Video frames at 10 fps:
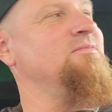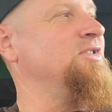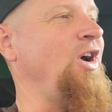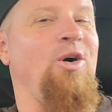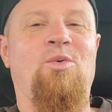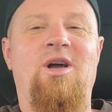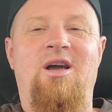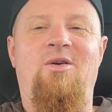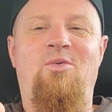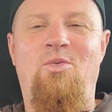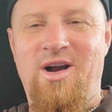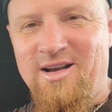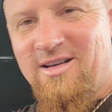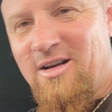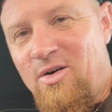So
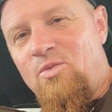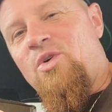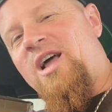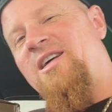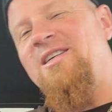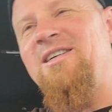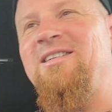when when I